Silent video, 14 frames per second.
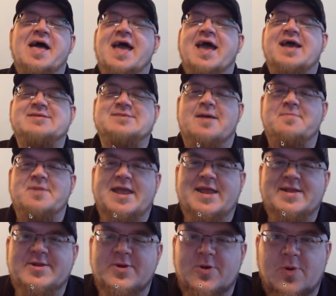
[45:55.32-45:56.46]
it's time to get
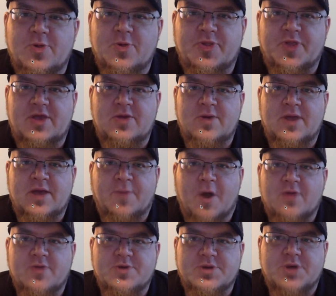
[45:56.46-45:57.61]
into the unique part
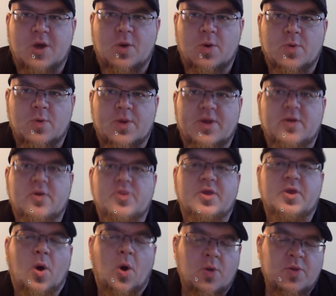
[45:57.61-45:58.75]
of the show where we are the
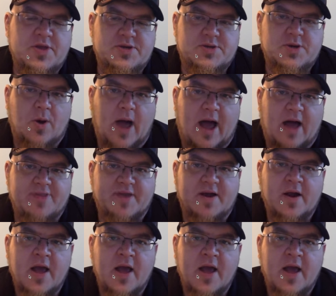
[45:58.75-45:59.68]
only show out there